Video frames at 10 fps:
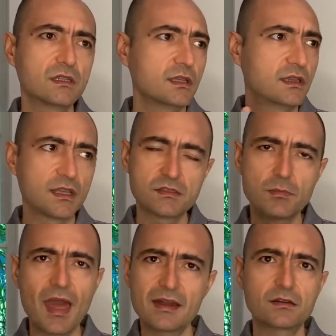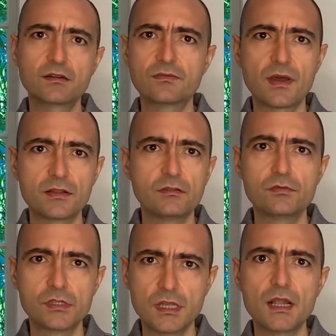It doesn't matter. The final
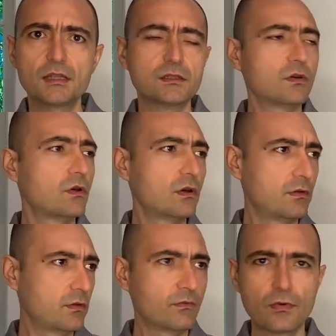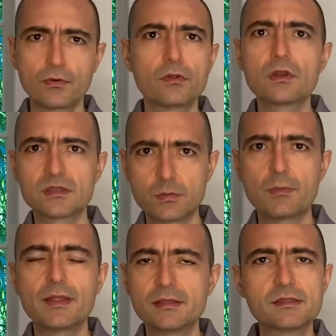result for your
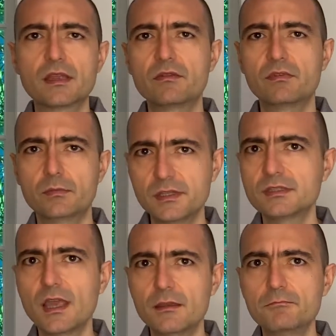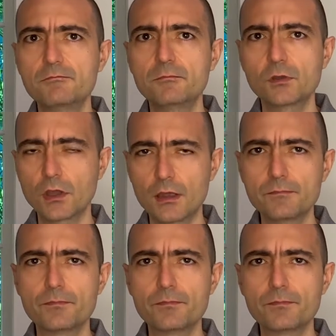experimental setup will be the same, okay?